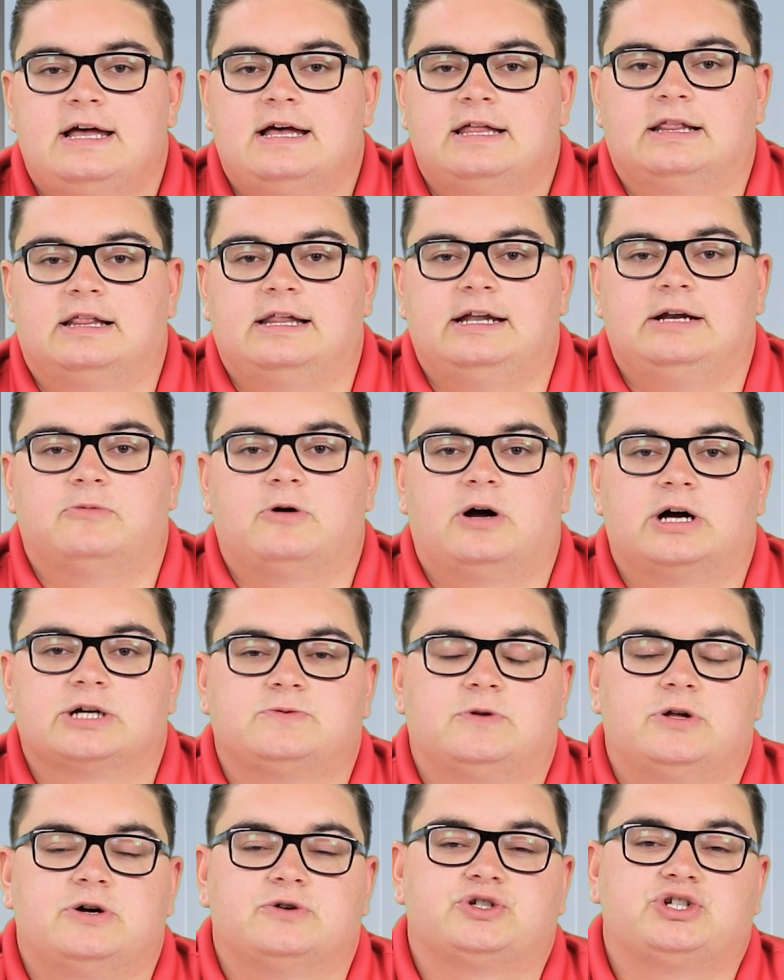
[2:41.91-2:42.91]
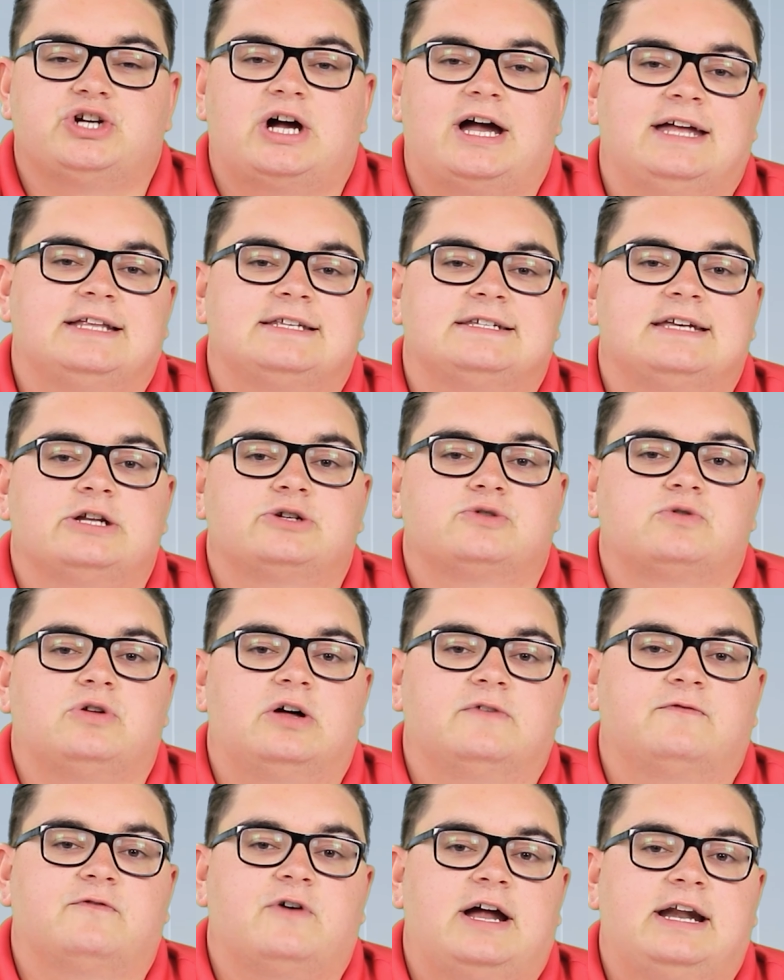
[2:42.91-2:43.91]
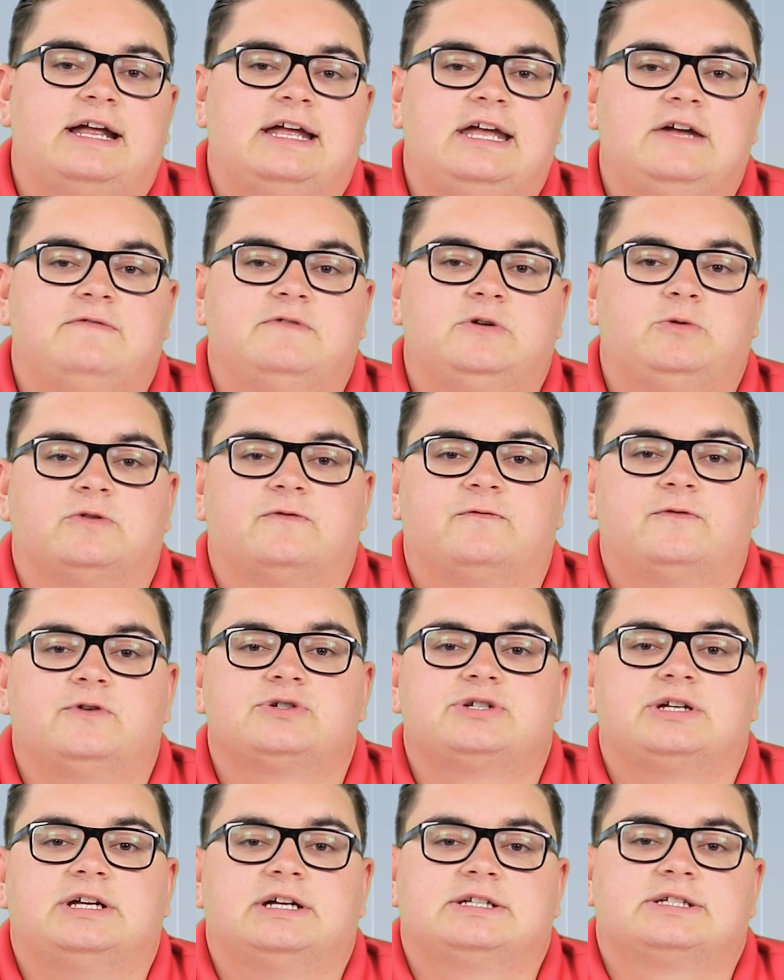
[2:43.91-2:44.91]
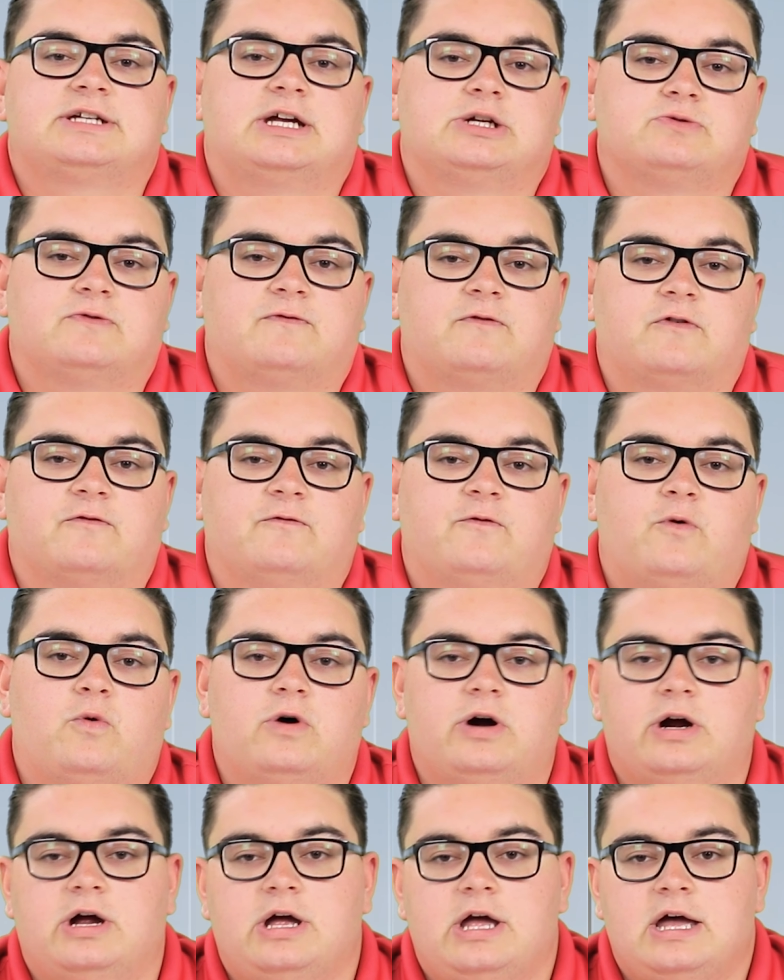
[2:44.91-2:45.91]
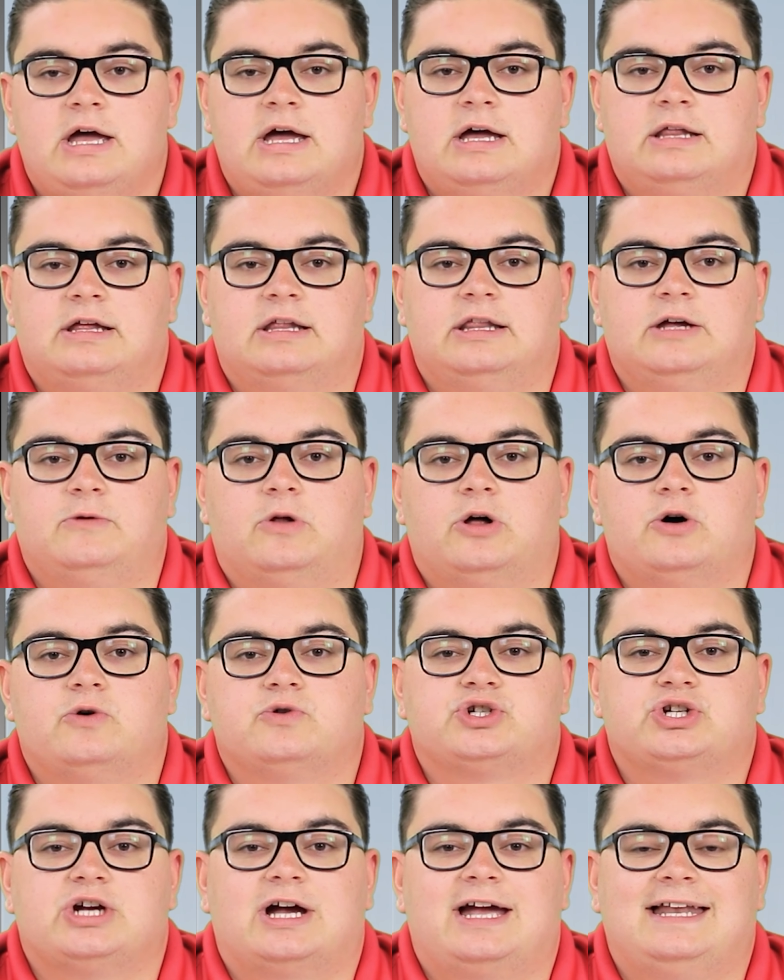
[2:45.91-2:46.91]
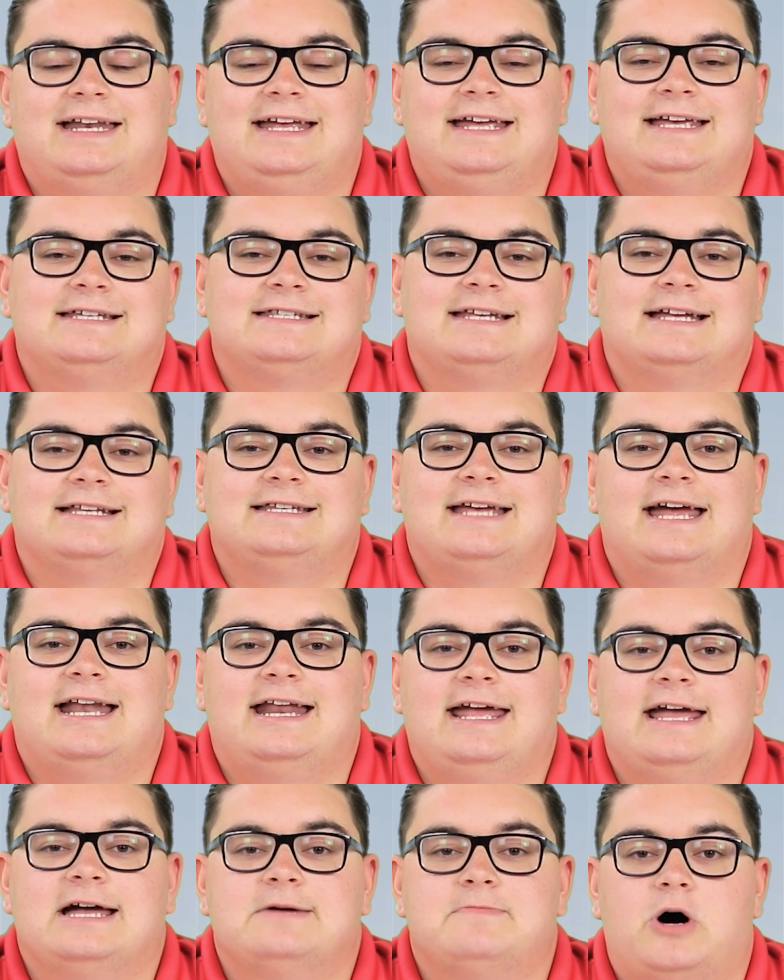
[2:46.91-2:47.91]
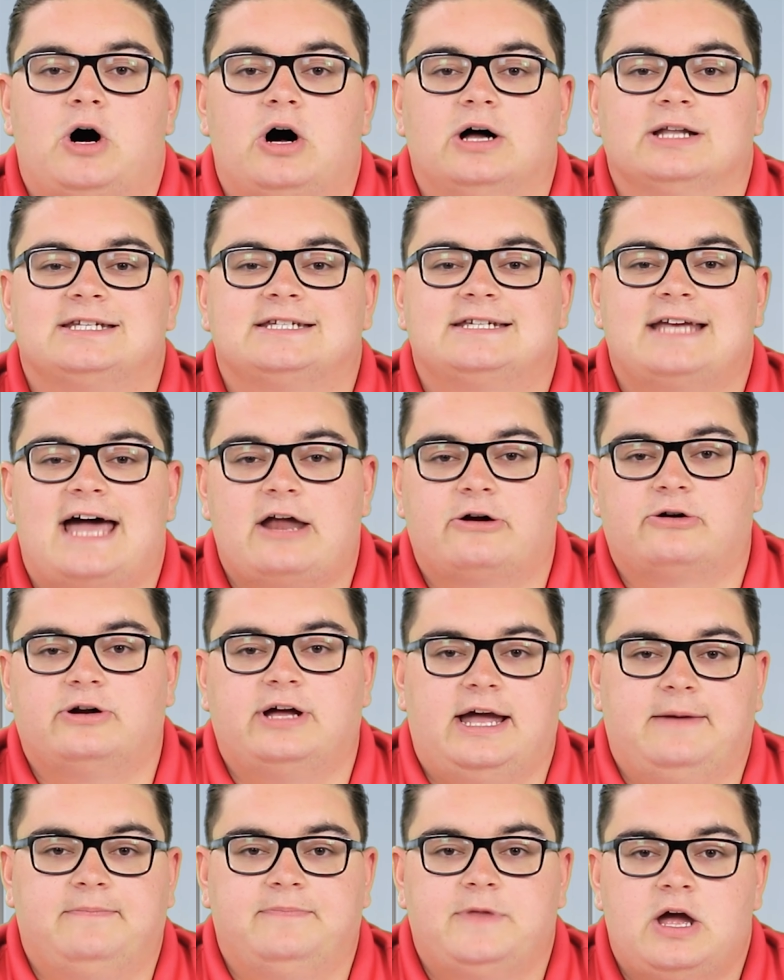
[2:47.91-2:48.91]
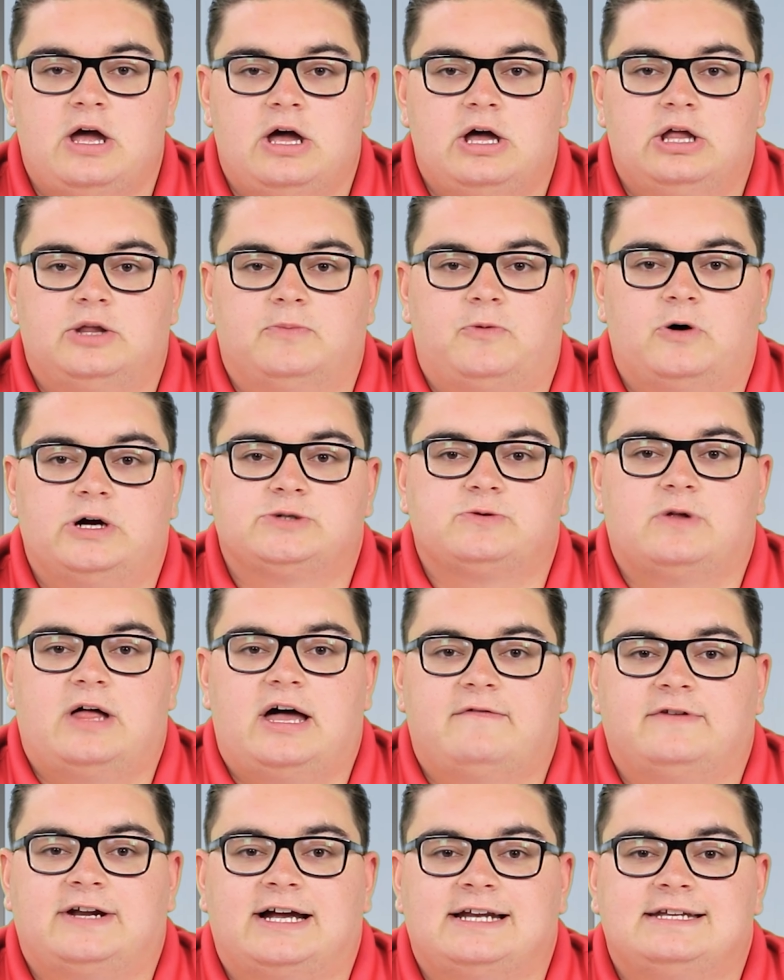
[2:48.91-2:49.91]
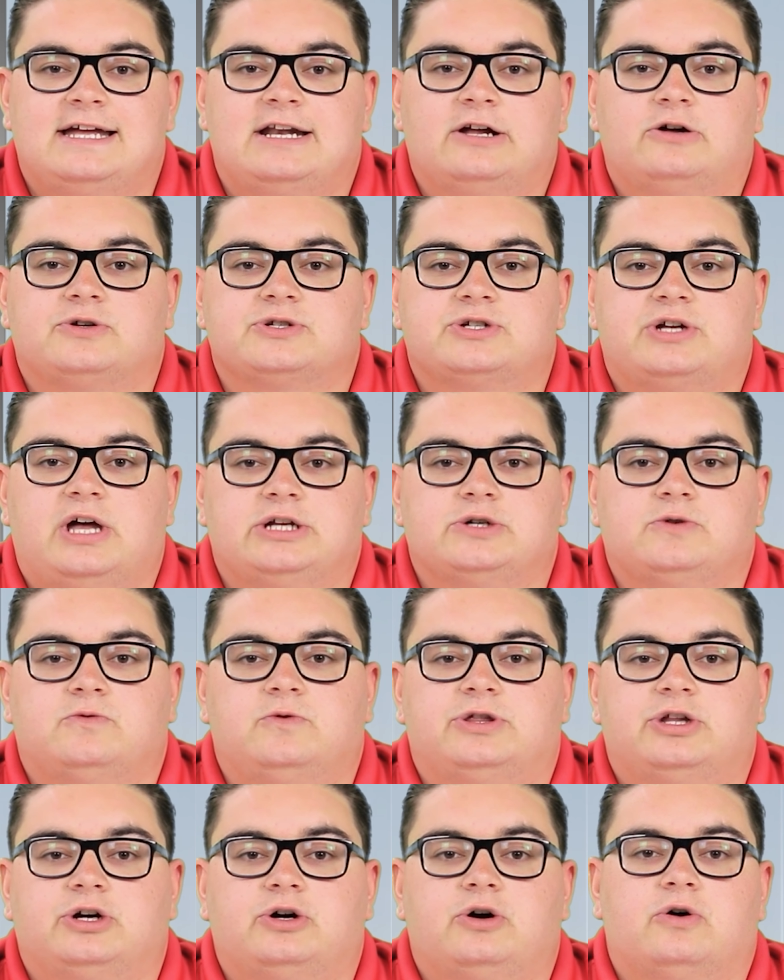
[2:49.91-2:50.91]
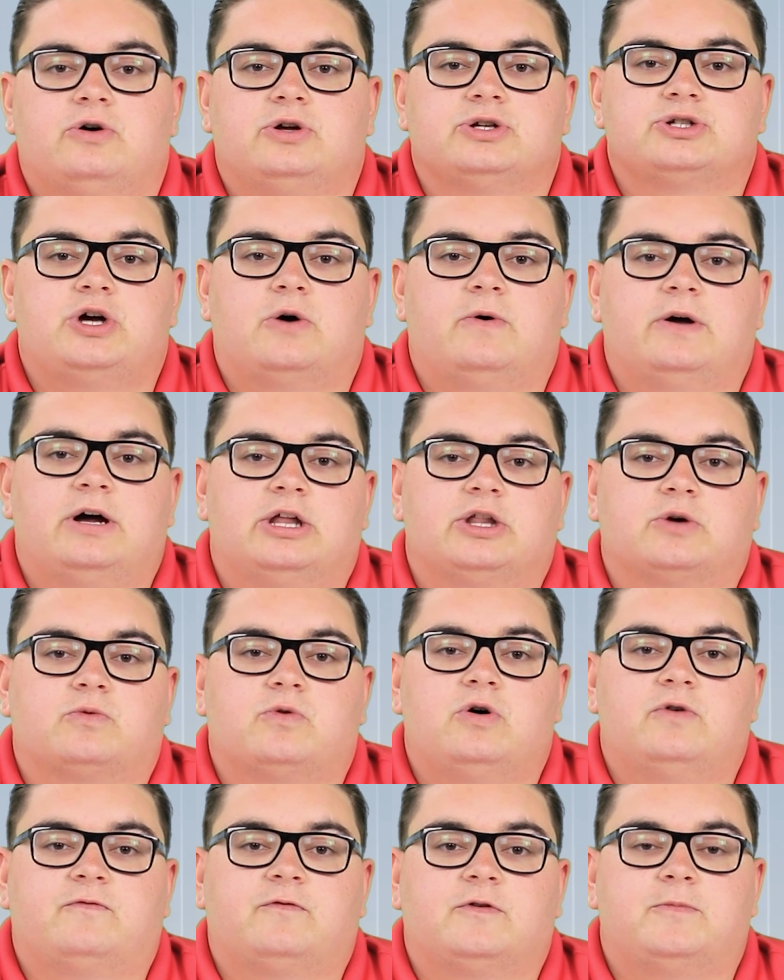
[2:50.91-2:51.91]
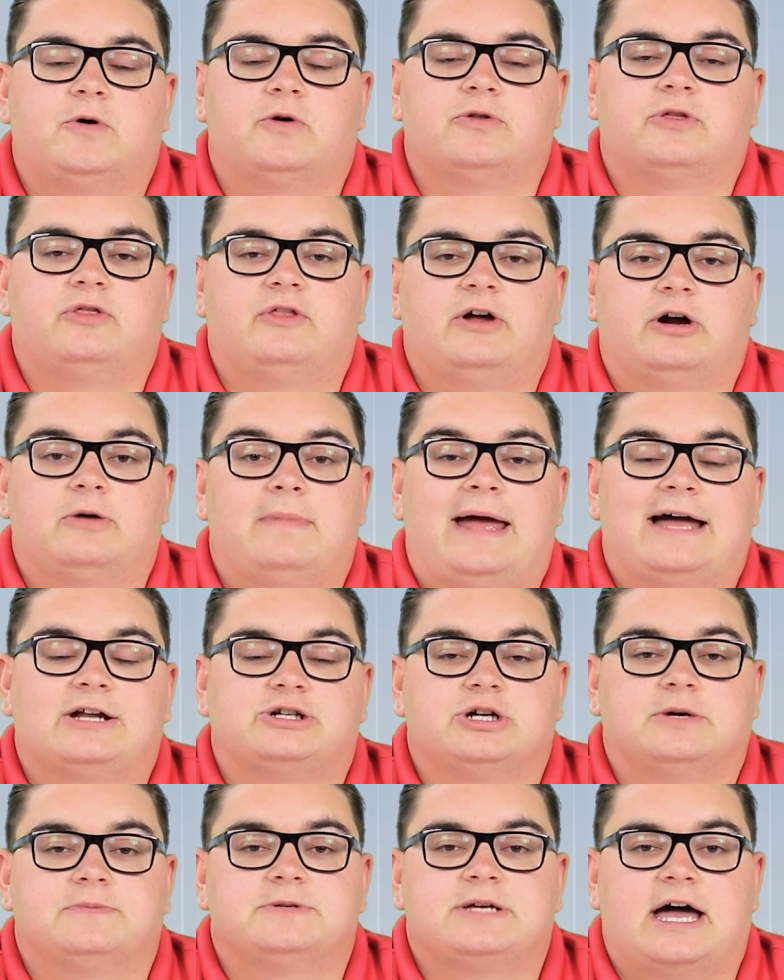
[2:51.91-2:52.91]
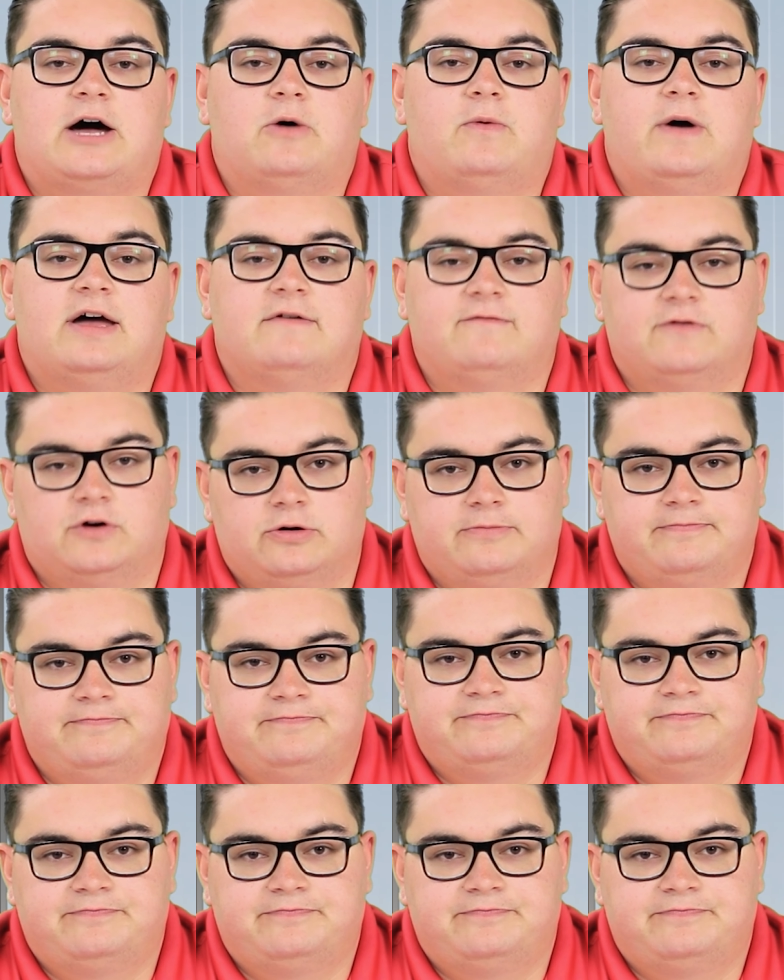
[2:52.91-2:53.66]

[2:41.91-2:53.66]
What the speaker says: The Lady Bronx will host Cheyenne Central on Friday evening with first kick scheduled for 4. Then they will host Cheyenne East at 10 a.m. on Saturday. The boys will have an identical schedule with the girls going on the road for both of their matchups, however.